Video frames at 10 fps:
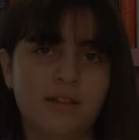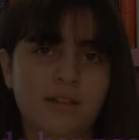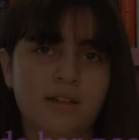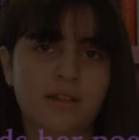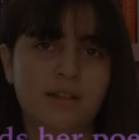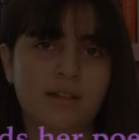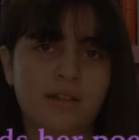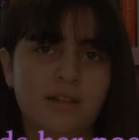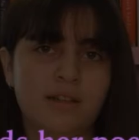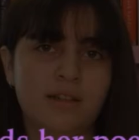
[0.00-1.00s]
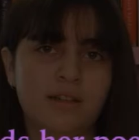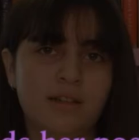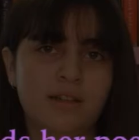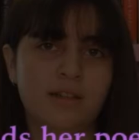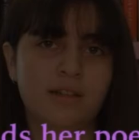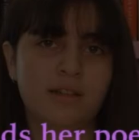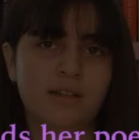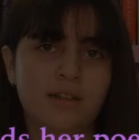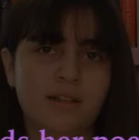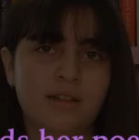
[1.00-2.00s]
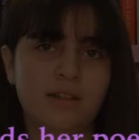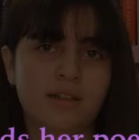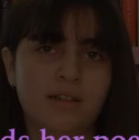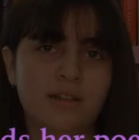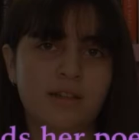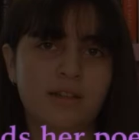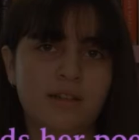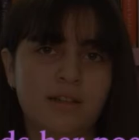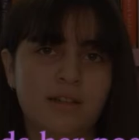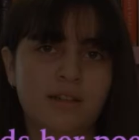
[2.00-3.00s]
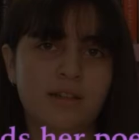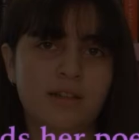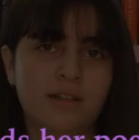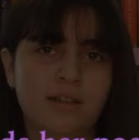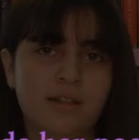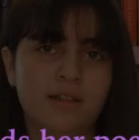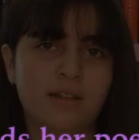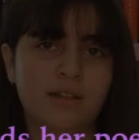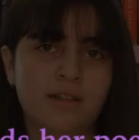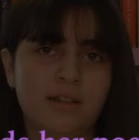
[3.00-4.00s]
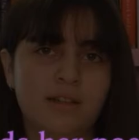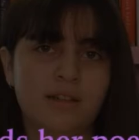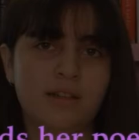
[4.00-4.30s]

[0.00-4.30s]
[no speech]